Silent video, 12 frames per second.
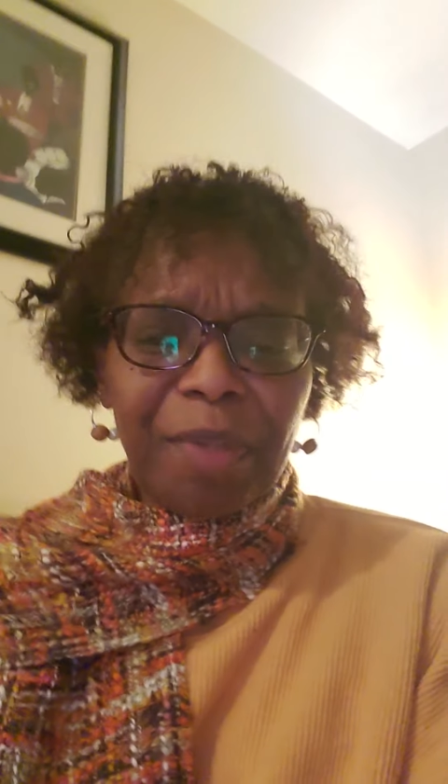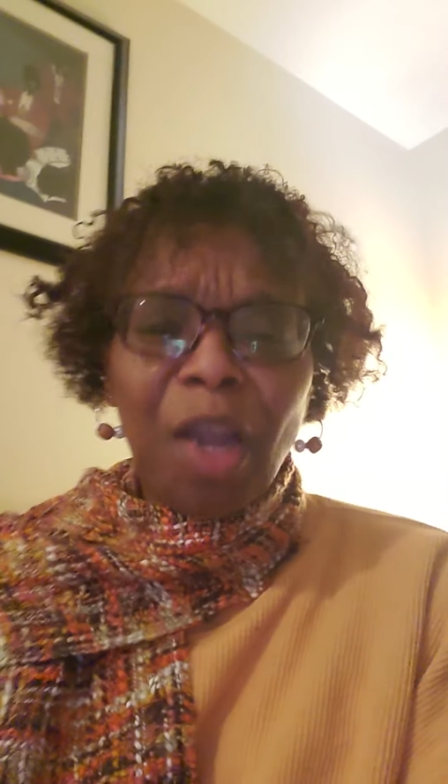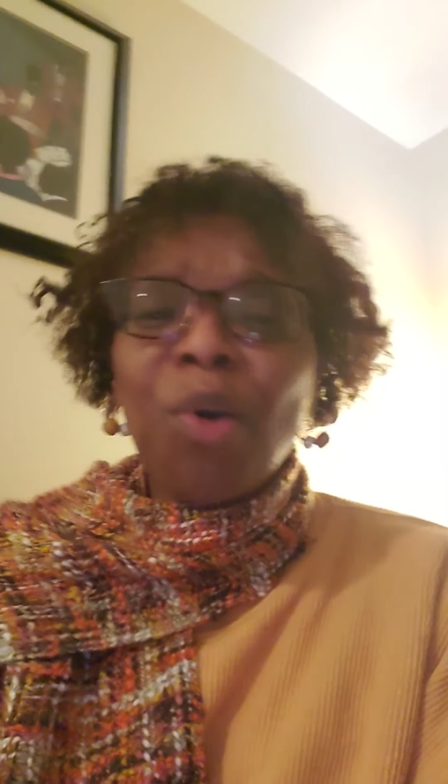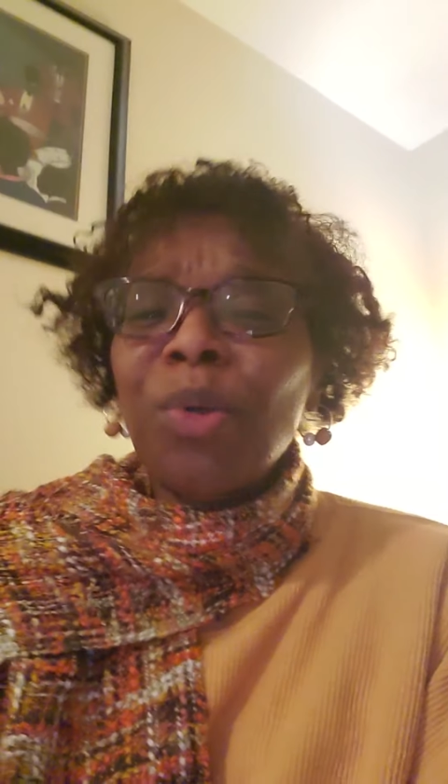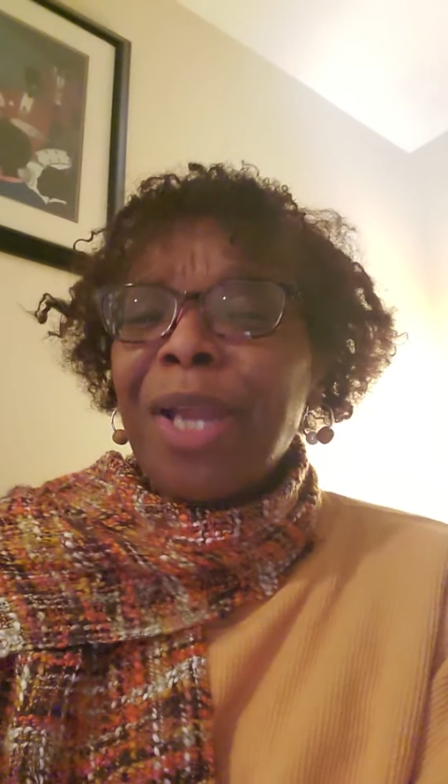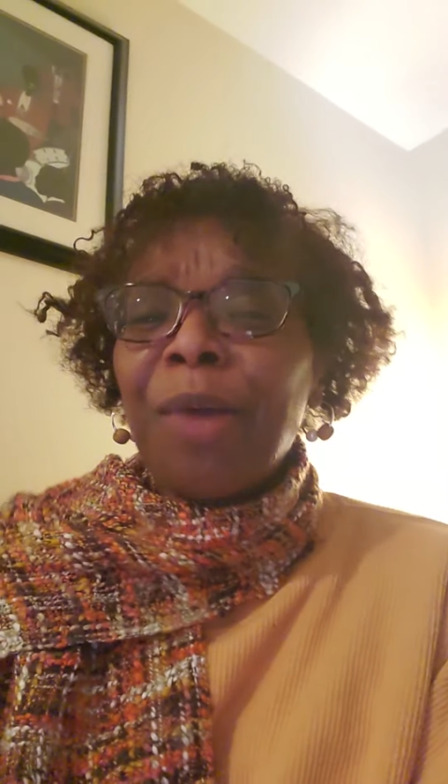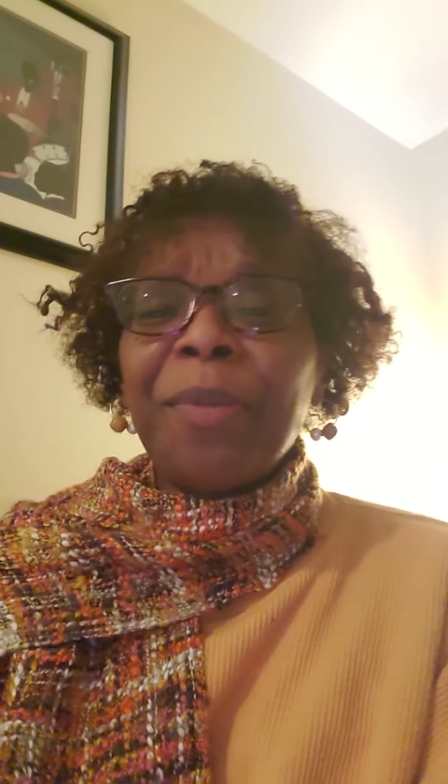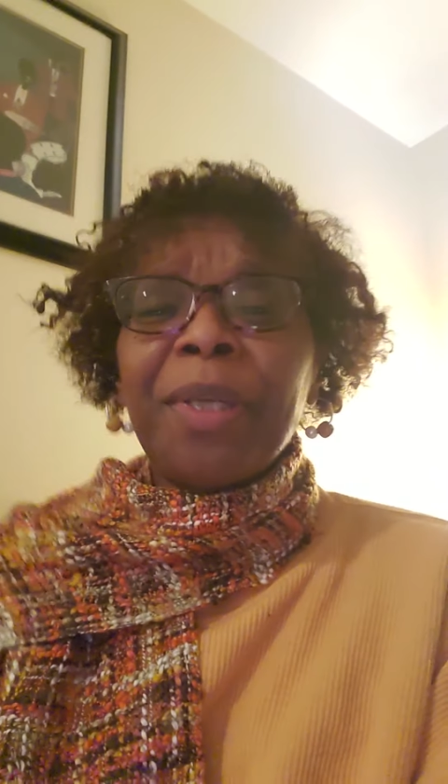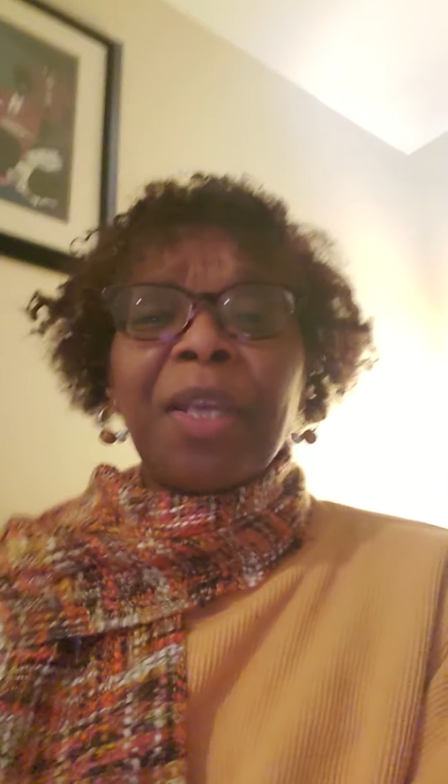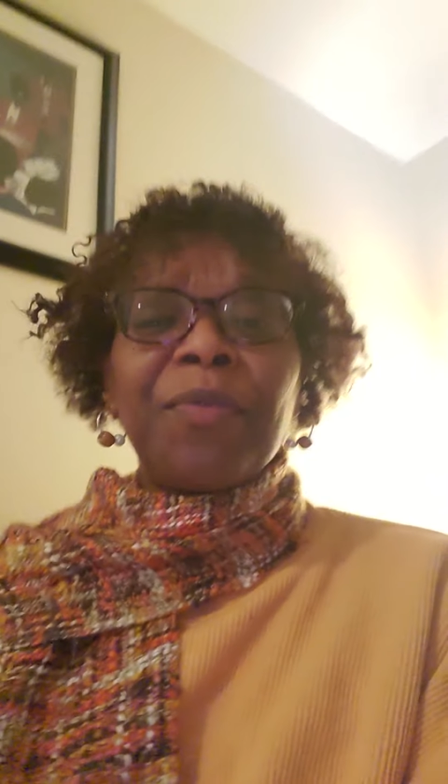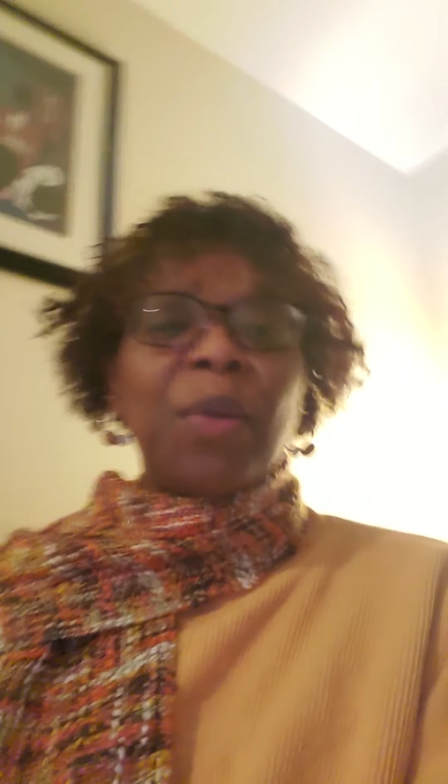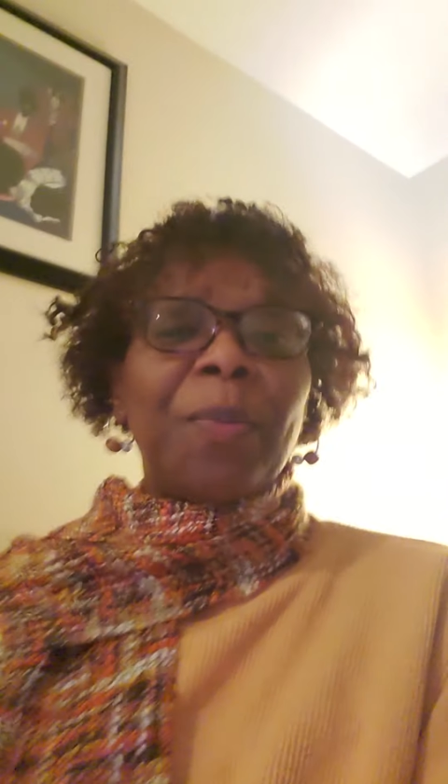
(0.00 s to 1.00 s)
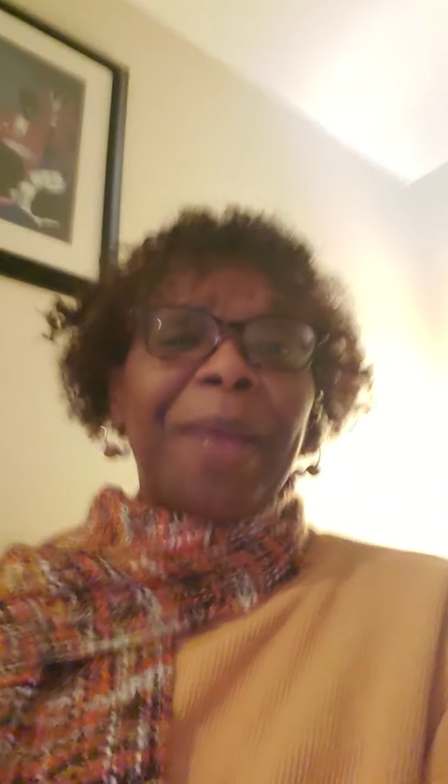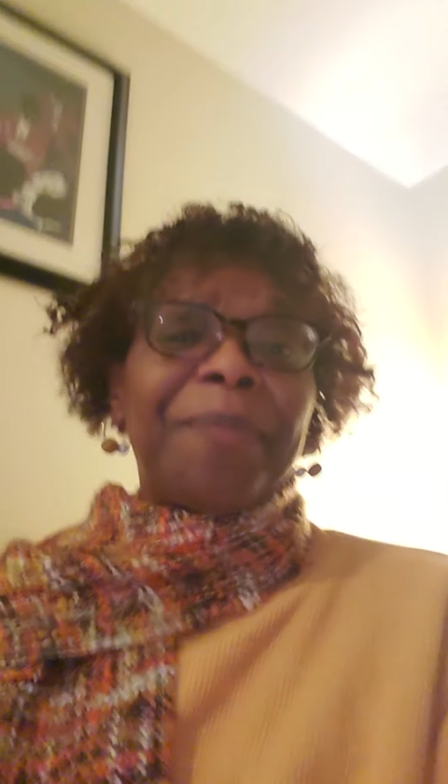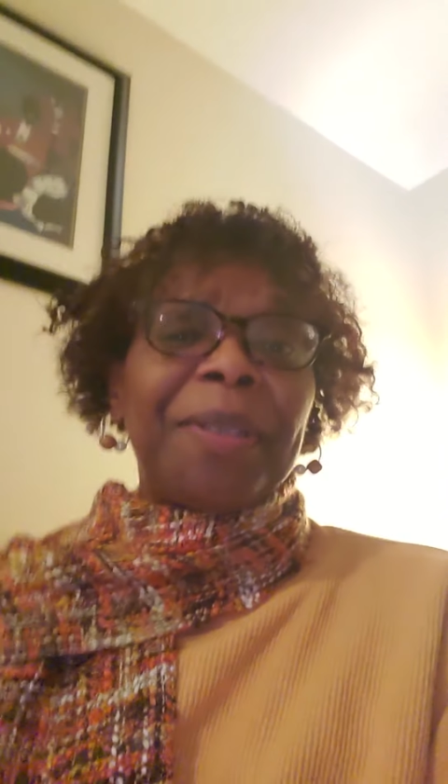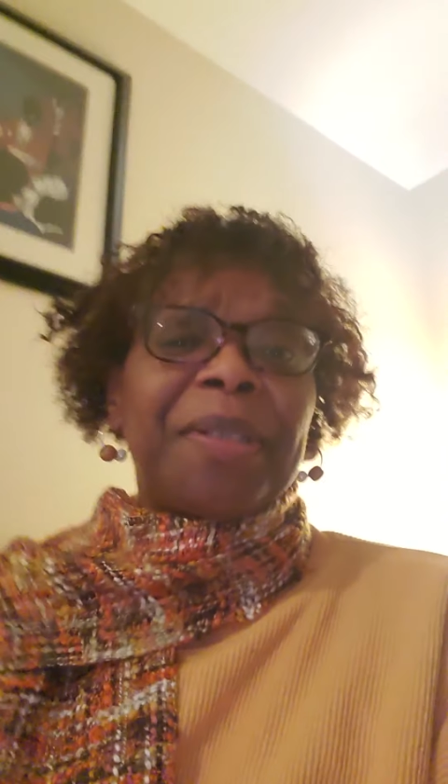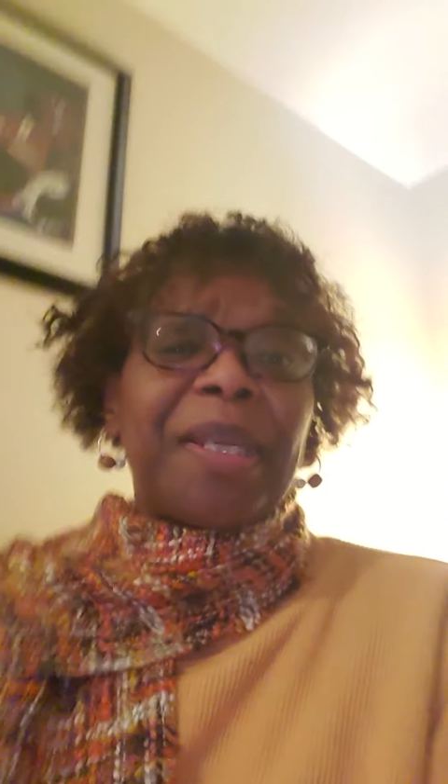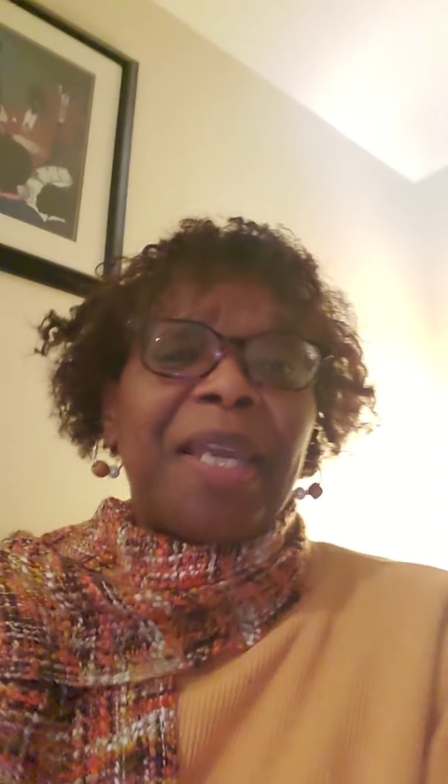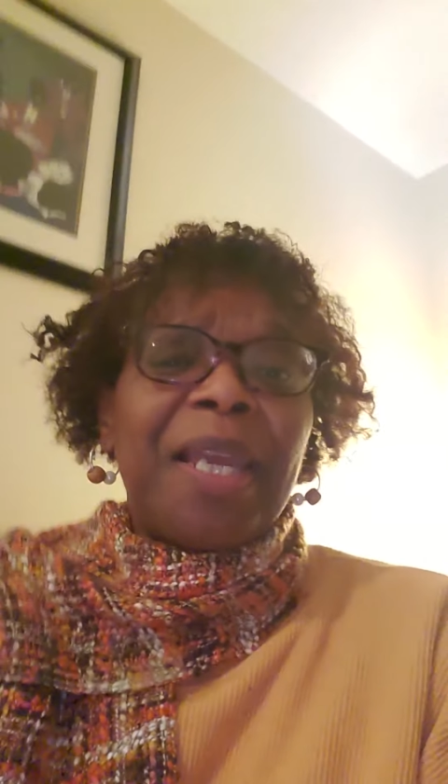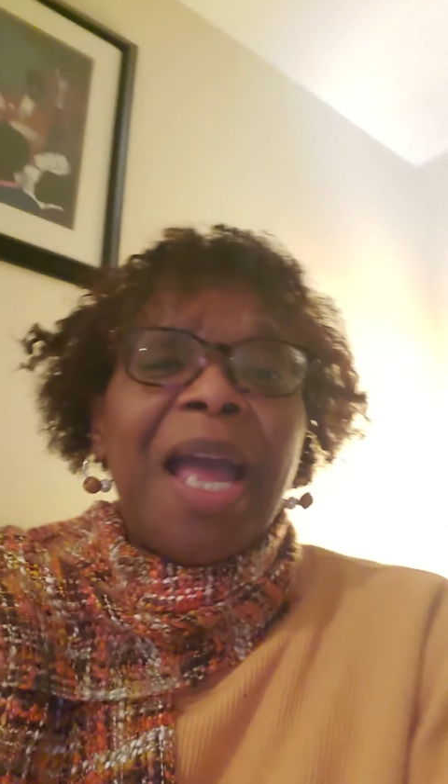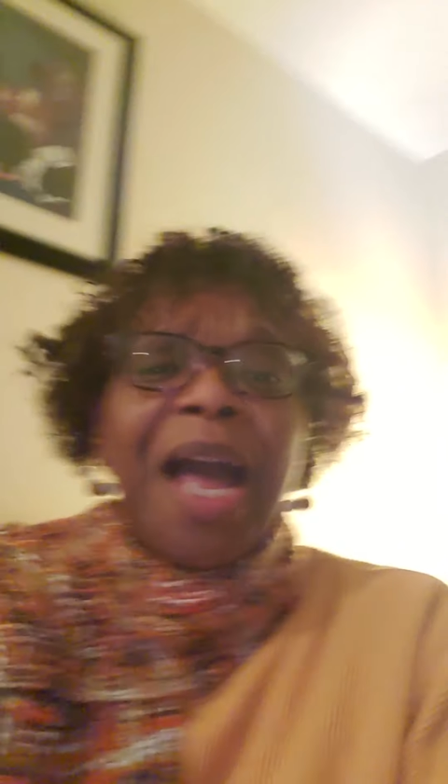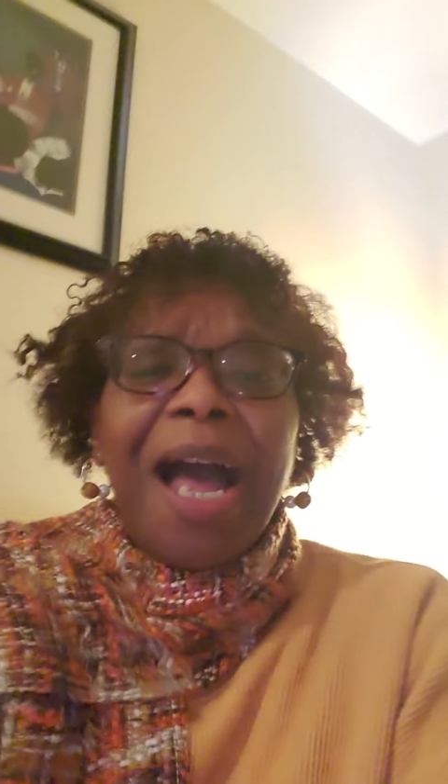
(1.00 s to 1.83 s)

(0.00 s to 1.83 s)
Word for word: Oh, now many of you might be saying,